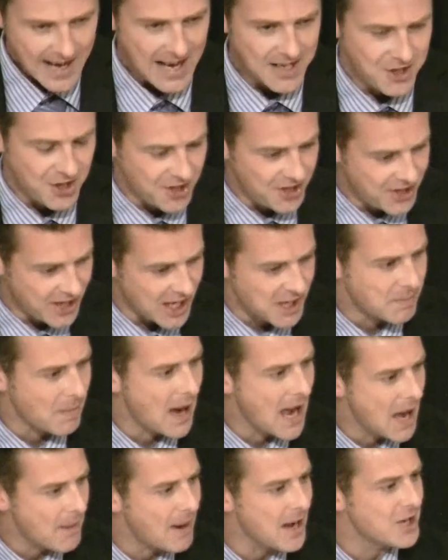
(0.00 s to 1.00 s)
And she says,
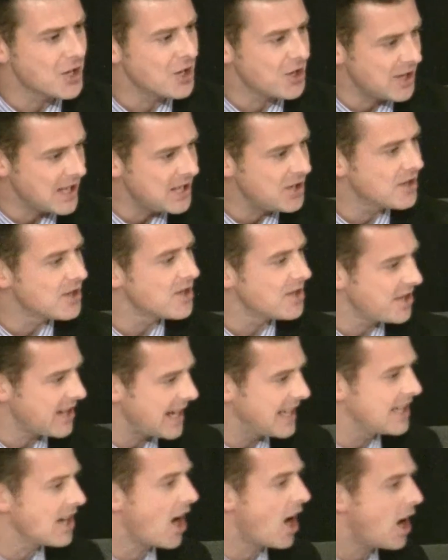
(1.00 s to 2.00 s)
ma'am, I just need you to
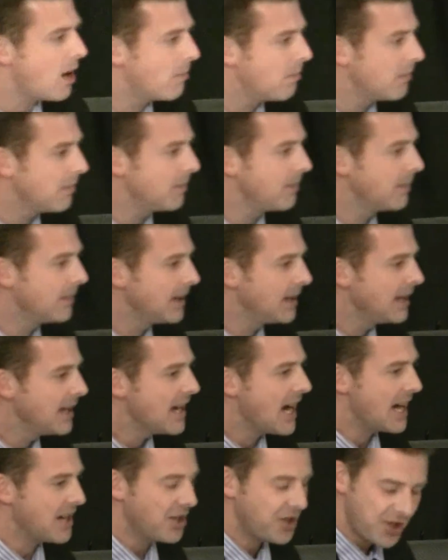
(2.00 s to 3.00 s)
stay calm.
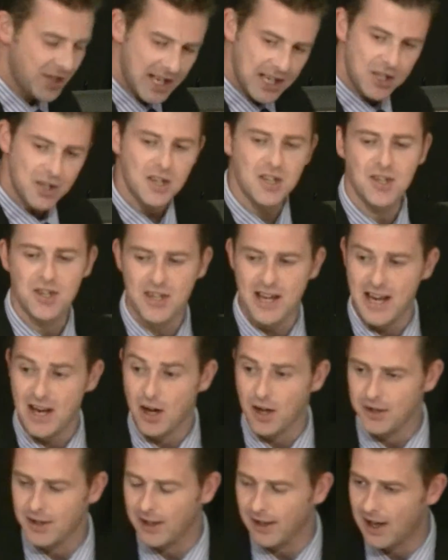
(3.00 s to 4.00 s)
I just need you to stay
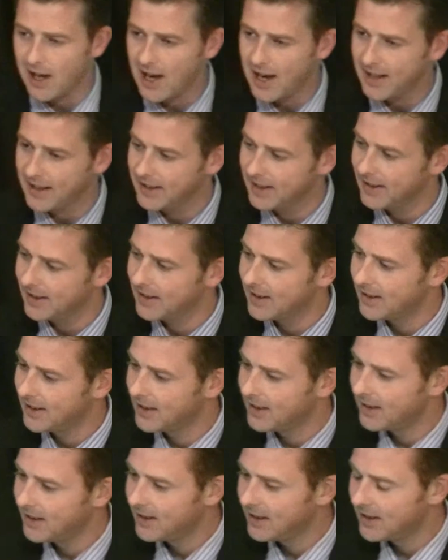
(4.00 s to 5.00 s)
on the line.
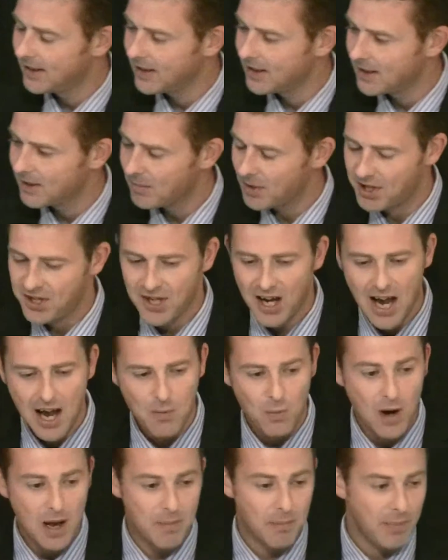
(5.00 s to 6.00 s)
But as
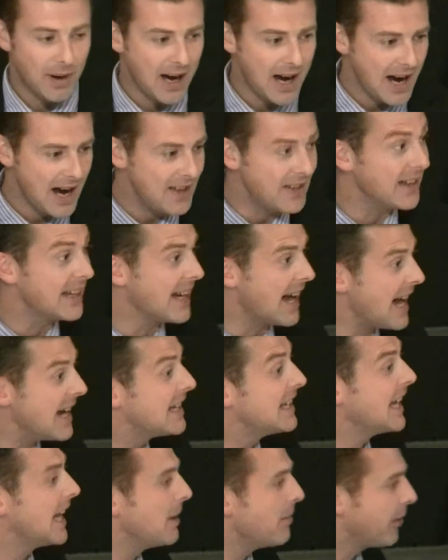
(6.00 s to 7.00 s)
time went by, the
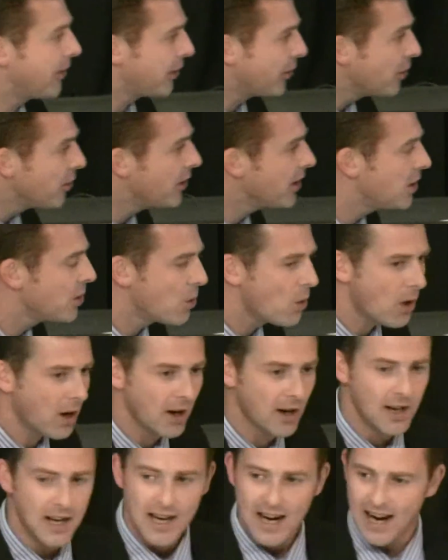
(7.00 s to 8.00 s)
guy came through the
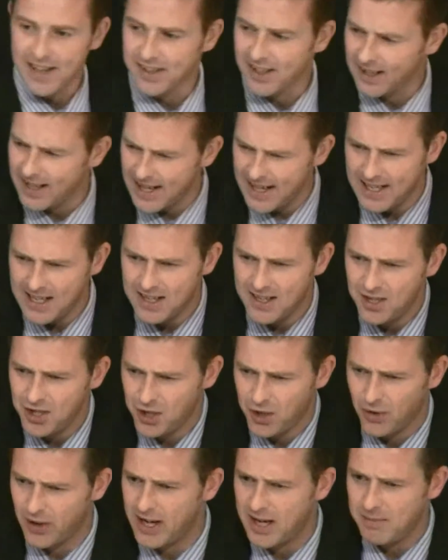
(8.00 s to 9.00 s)
door and the lady
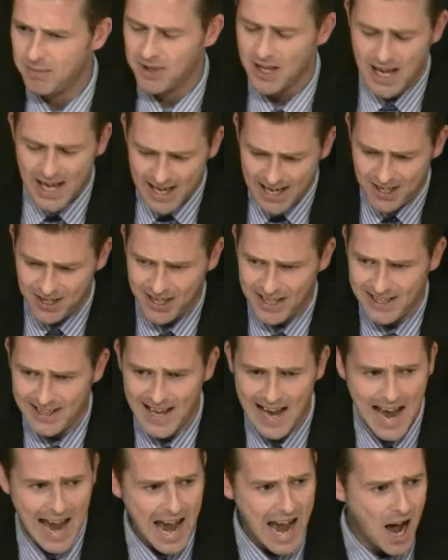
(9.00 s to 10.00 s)
screamed, he's in
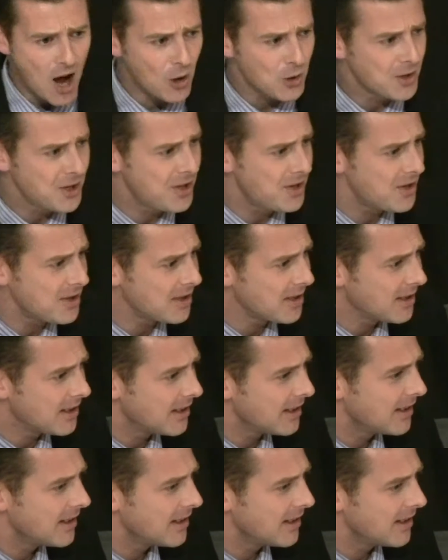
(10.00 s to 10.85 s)
the house!